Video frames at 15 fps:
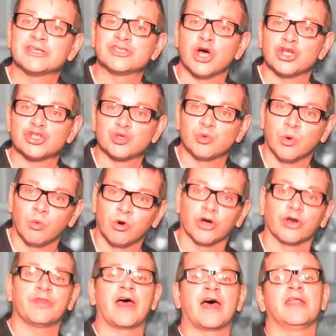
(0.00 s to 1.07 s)
is also a
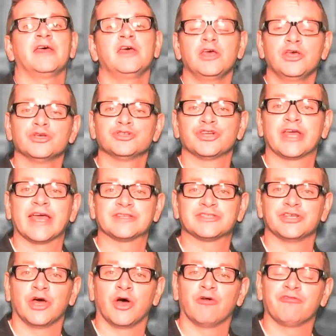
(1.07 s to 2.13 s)
word that you should get
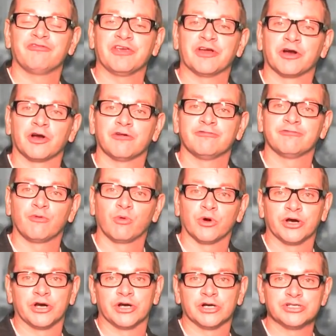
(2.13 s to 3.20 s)
to know, fear of
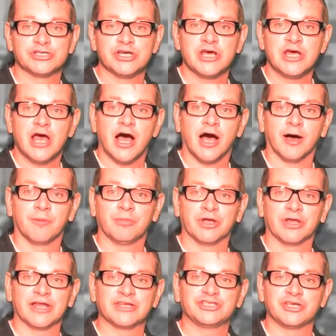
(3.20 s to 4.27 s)
foreigners.
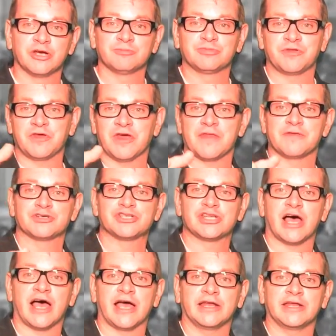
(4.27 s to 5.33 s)
But let's jump to the other
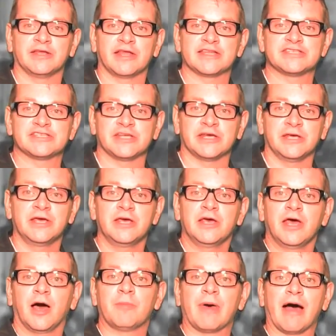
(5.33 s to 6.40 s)
side and let's see
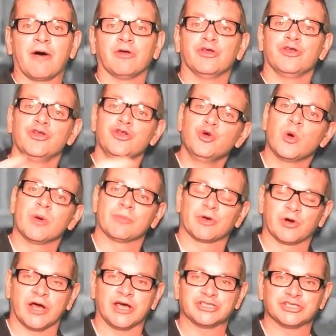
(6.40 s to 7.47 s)
about new
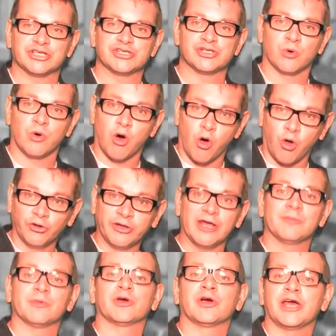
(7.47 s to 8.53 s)
immigration. So old
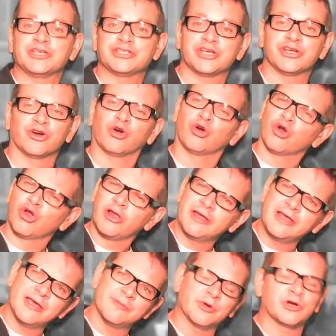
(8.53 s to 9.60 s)
immigration,
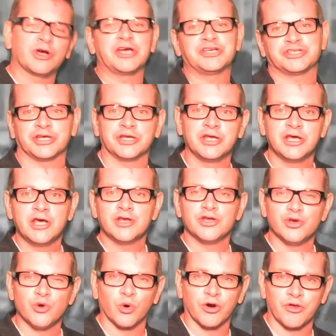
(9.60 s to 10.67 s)
early immigration,
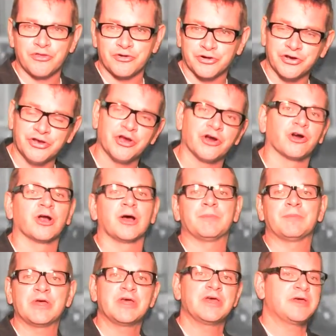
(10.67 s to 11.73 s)
Northern
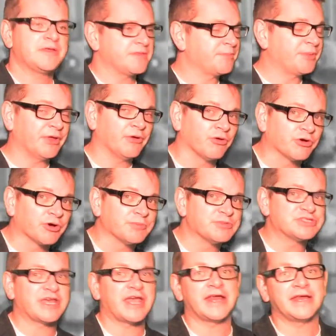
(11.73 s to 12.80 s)
Europe, the Pilgrims,
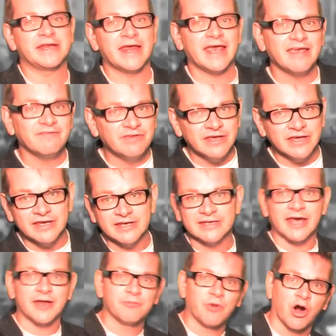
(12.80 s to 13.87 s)
Scandinavia,
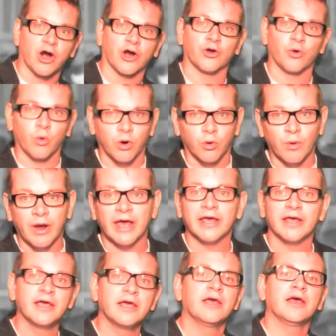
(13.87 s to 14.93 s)
Denmark, Norway,